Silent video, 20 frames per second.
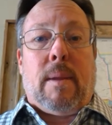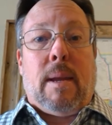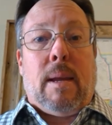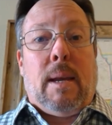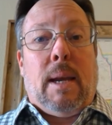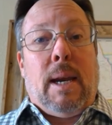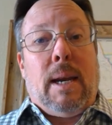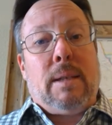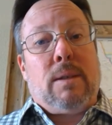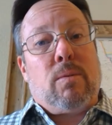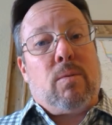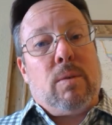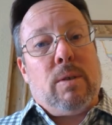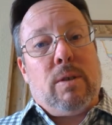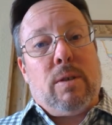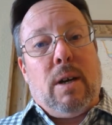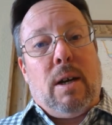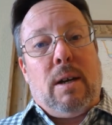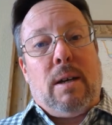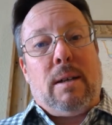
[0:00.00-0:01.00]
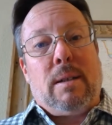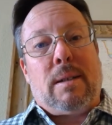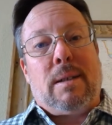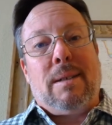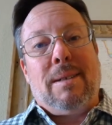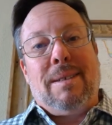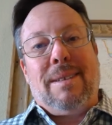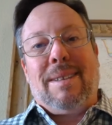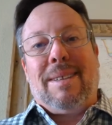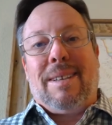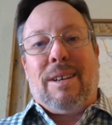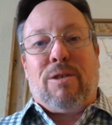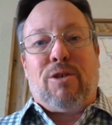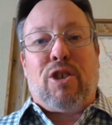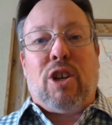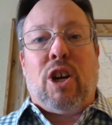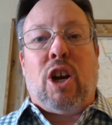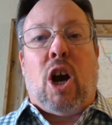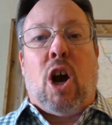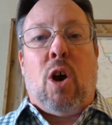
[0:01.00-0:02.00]
And as a result, there's
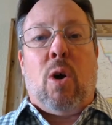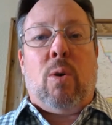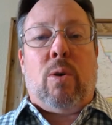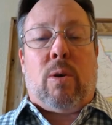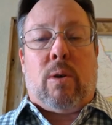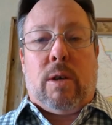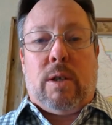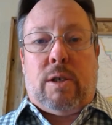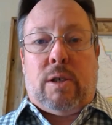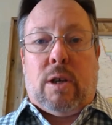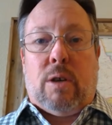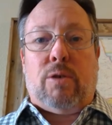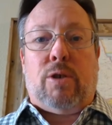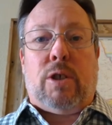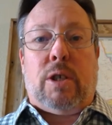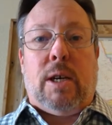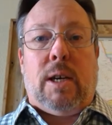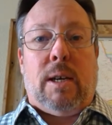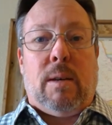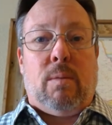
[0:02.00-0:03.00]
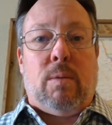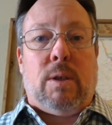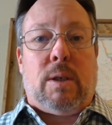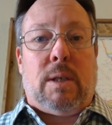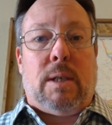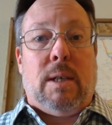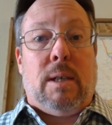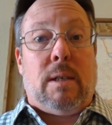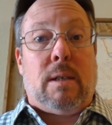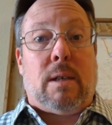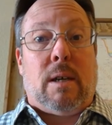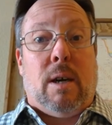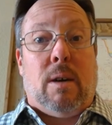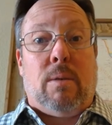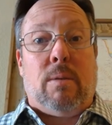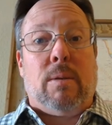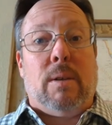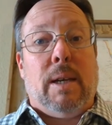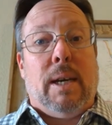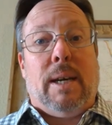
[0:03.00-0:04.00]
an odor associated with
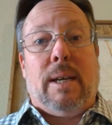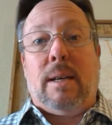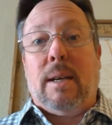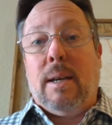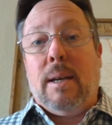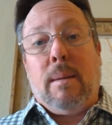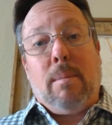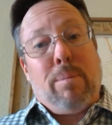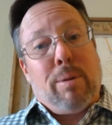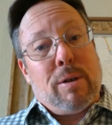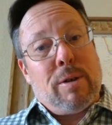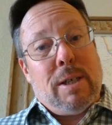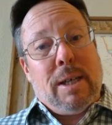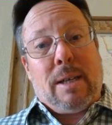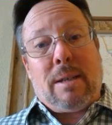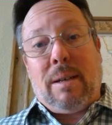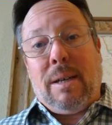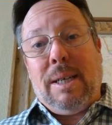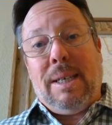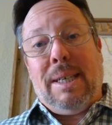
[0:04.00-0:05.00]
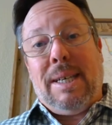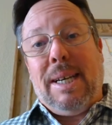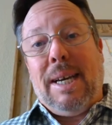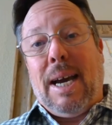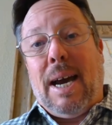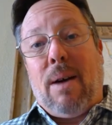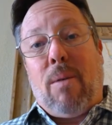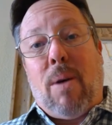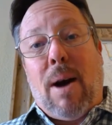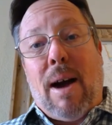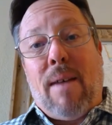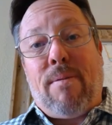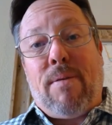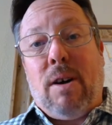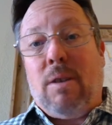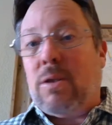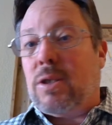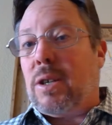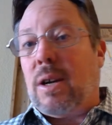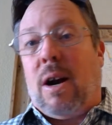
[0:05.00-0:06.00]
silicone that particularly DIY
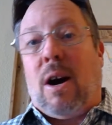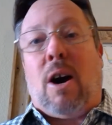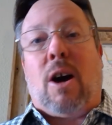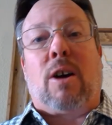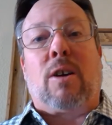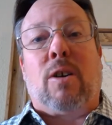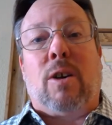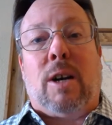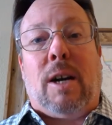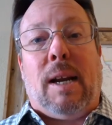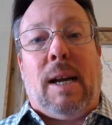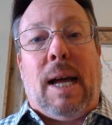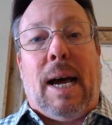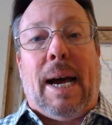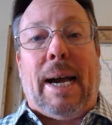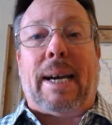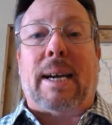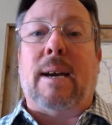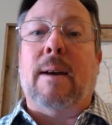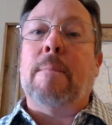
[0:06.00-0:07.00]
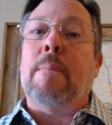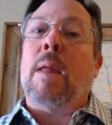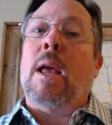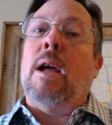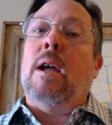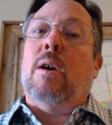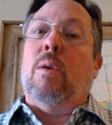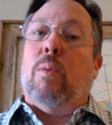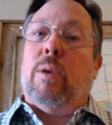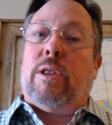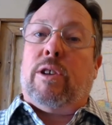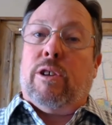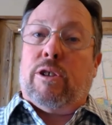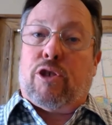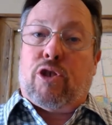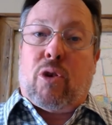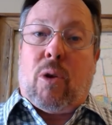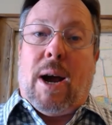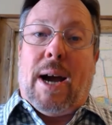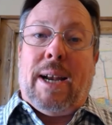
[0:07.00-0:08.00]
folks aren't going to like. With your
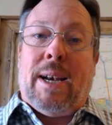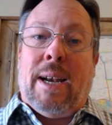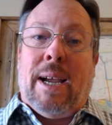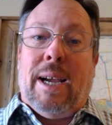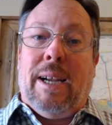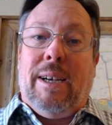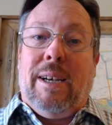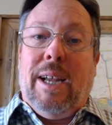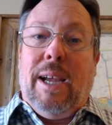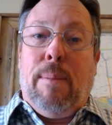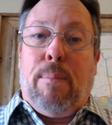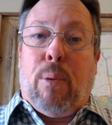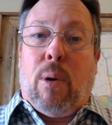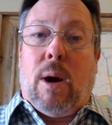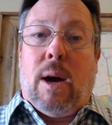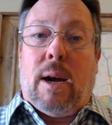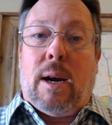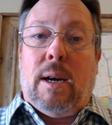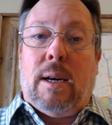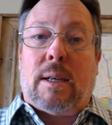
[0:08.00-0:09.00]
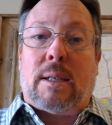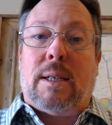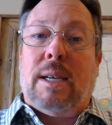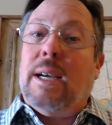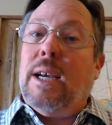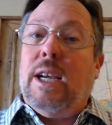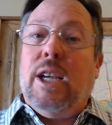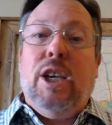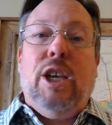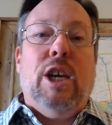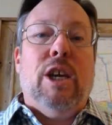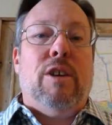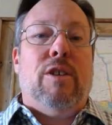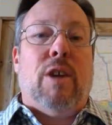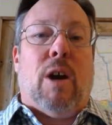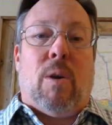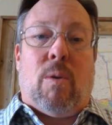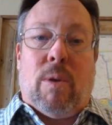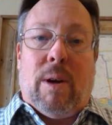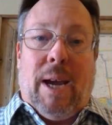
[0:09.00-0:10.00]
Triton AD product, you
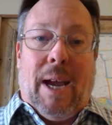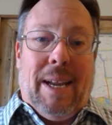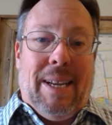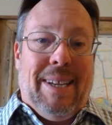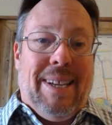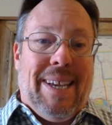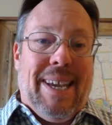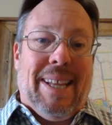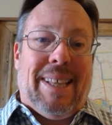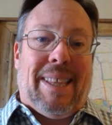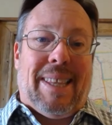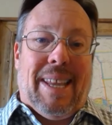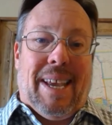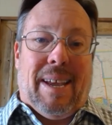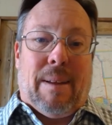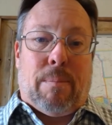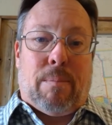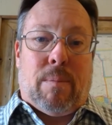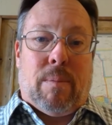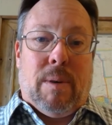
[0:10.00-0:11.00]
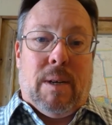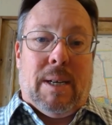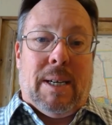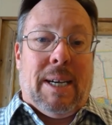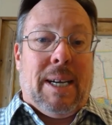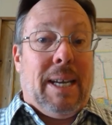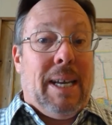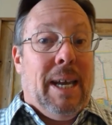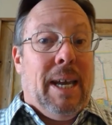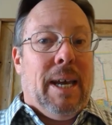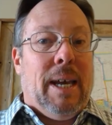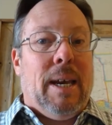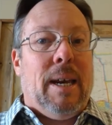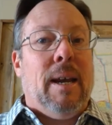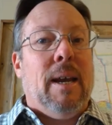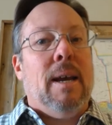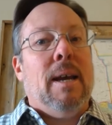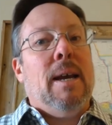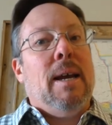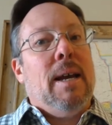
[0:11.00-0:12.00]
don't get that. And again,
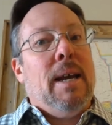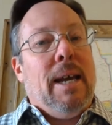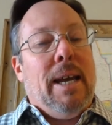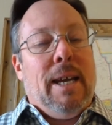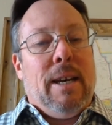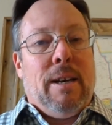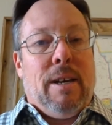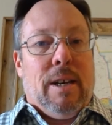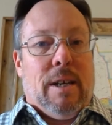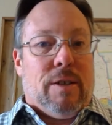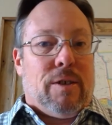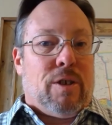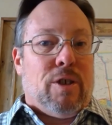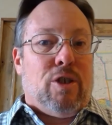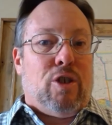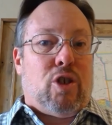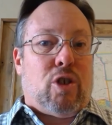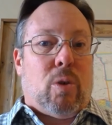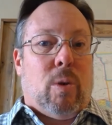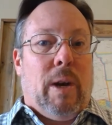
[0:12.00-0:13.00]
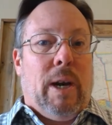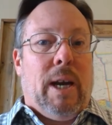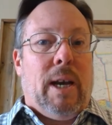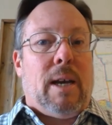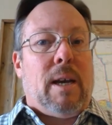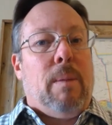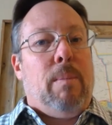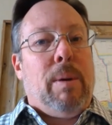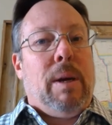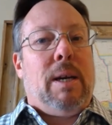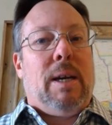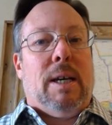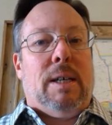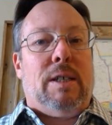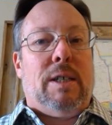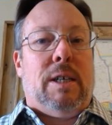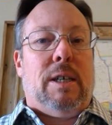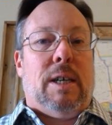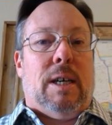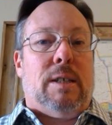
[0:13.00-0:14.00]
it doesn't shrink because
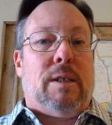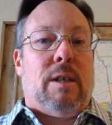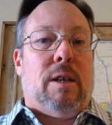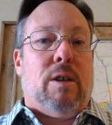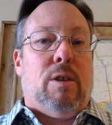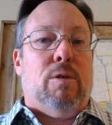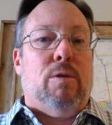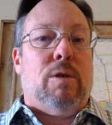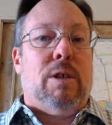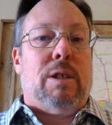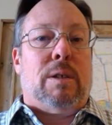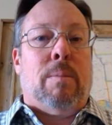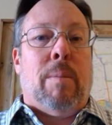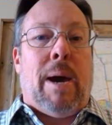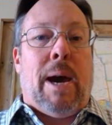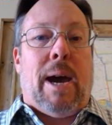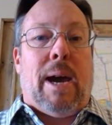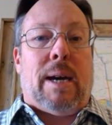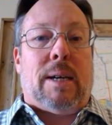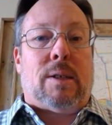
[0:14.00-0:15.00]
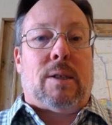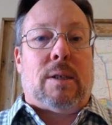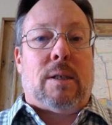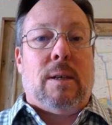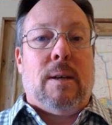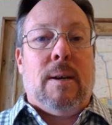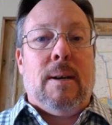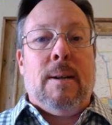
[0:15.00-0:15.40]
it doesn't lose its mass.